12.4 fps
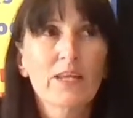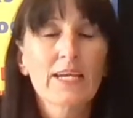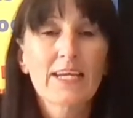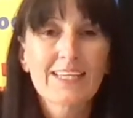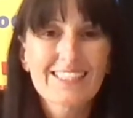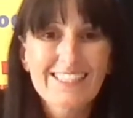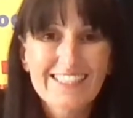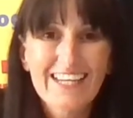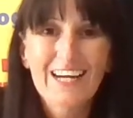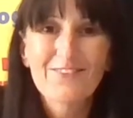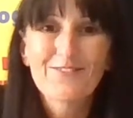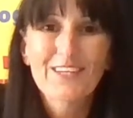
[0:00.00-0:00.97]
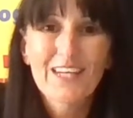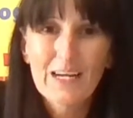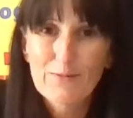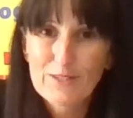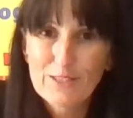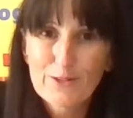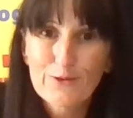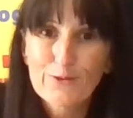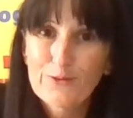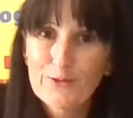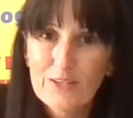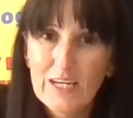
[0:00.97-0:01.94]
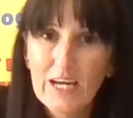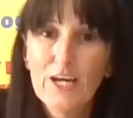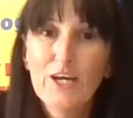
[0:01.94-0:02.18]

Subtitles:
kingston-library.org,